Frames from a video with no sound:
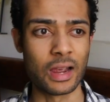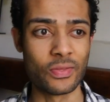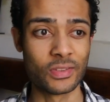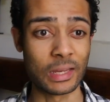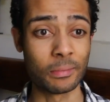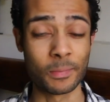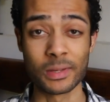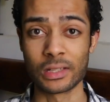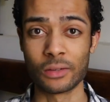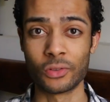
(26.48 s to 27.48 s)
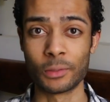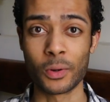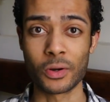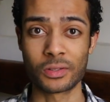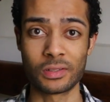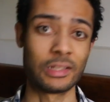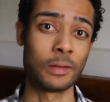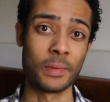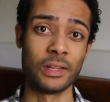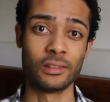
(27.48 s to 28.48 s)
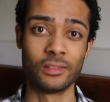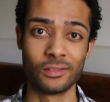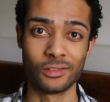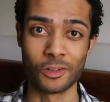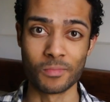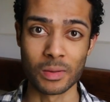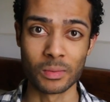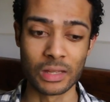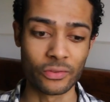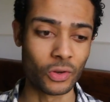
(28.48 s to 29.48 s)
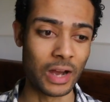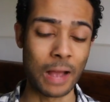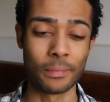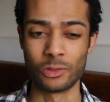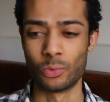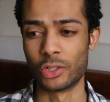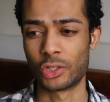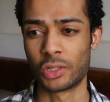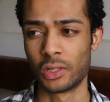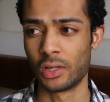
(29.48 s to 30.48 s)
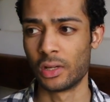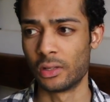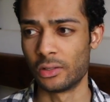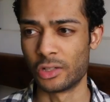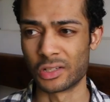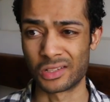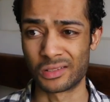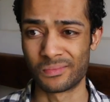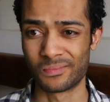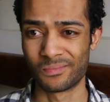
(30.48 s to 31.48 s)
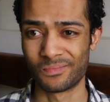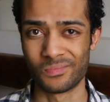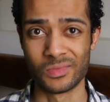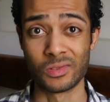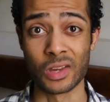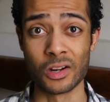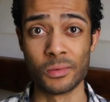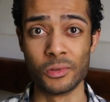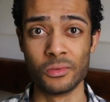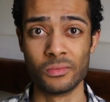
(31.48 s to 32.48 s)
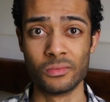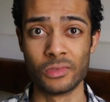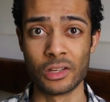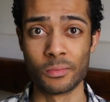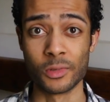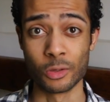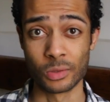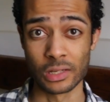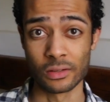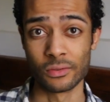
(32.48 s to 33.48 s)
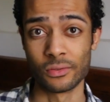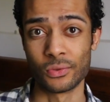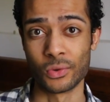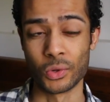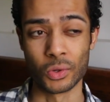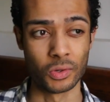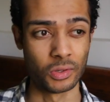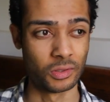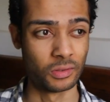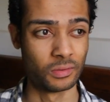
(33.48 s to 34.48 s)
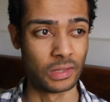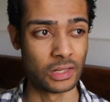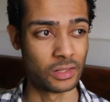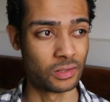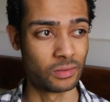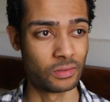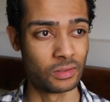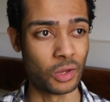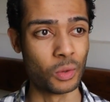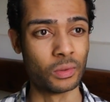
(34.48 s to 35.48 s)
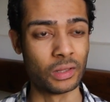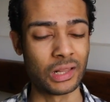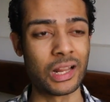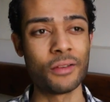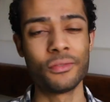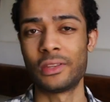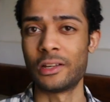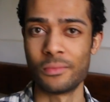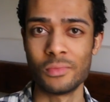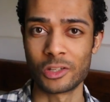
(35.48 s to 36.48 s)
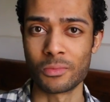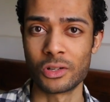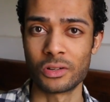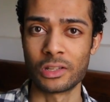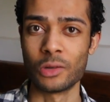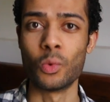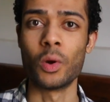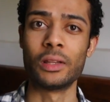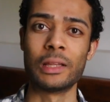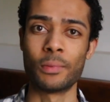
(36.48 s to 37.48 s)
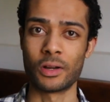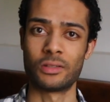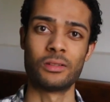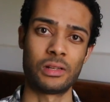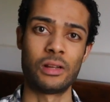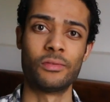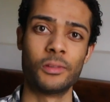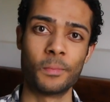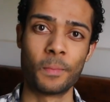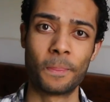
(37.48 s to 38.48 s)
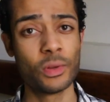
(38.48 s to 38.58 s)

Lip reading: And the same could be said for the person that they meet. And maybe they've got habits which just terrible. They're abusive, or they just don't love them as much as they wanted the person to love them.